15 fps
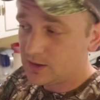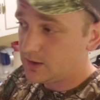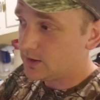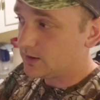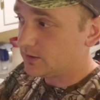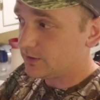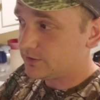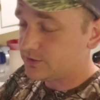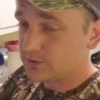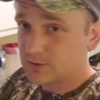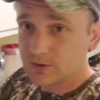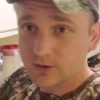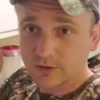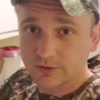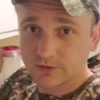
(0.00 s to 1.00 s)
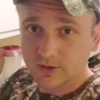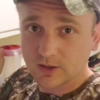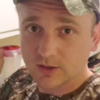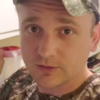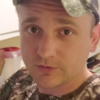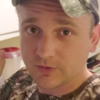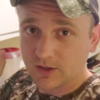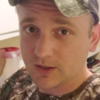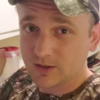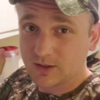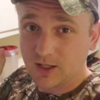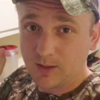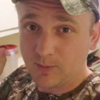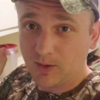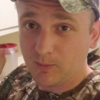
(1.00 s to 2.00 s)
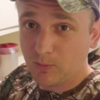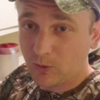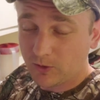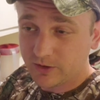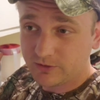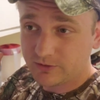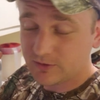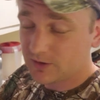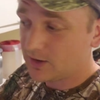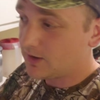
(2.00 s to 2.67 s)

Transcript: It lets you cook stuff and keep it moist.